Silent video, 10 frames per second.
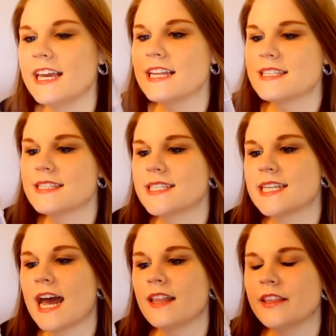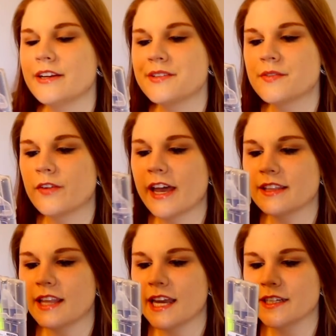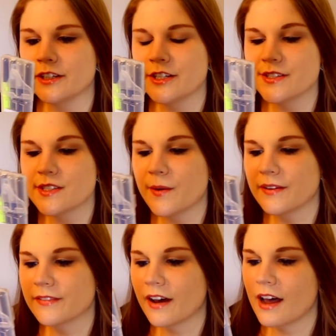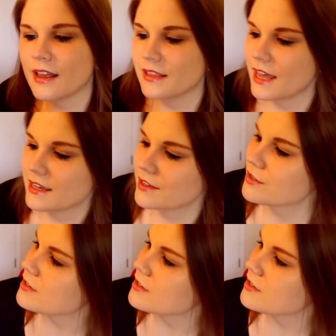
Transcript: get Staedtler's fine liners, so I've got like, there's